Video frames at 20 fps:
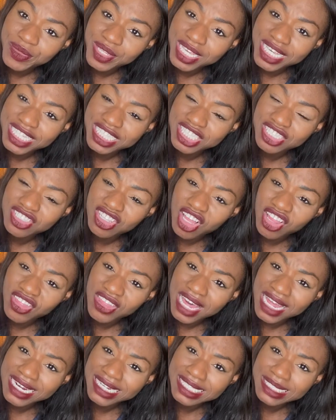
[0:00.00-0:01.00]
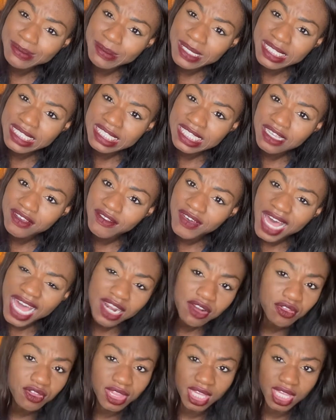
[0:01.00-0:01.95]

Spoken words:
It's not that expensive. I don't